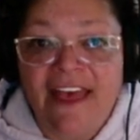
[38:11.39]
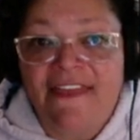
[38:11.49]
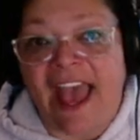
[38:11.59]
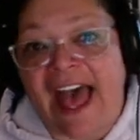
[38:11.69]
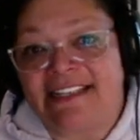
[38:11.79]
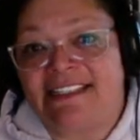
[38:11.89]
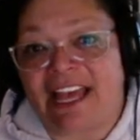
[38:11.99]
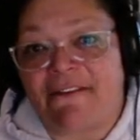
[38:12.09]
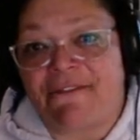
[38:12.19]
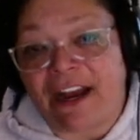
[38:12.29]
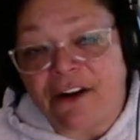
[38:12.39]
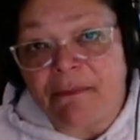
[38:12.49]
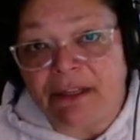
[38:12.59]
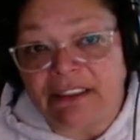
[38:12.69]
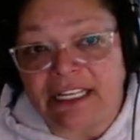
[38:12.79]
They had set fire to
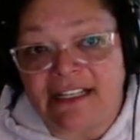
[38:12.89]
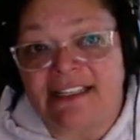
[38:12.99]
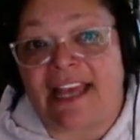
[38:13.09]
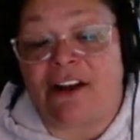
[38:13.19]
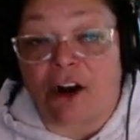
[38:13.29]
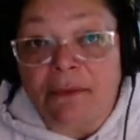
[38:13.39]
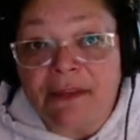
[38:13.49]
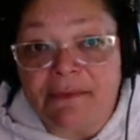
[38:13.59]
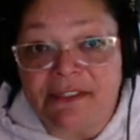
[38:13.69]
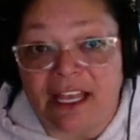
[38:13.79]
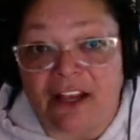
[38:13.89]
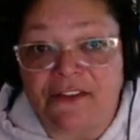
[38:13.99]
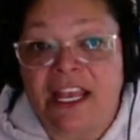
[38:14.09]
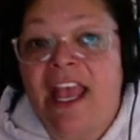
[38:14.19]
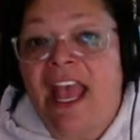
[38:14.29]
buildings and armed themselves,